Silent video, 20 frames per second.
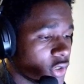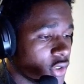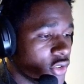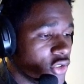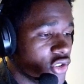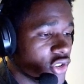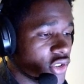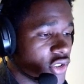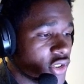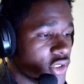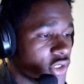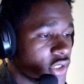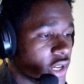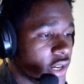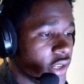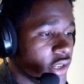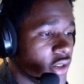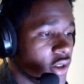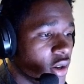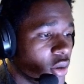just
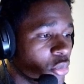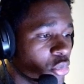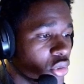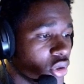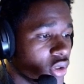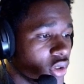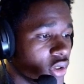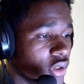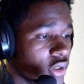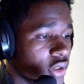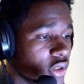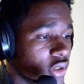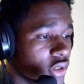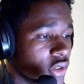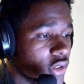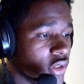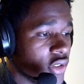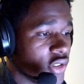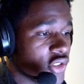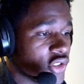setting up a
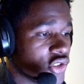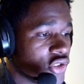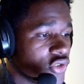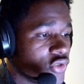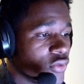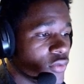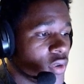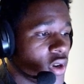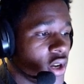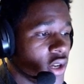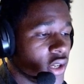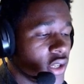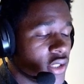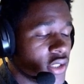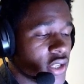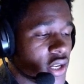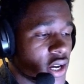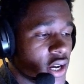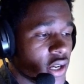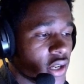strong
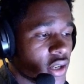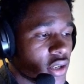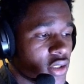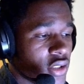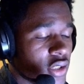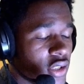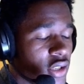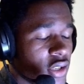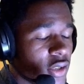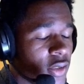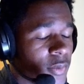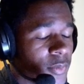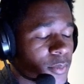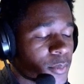attack on the king.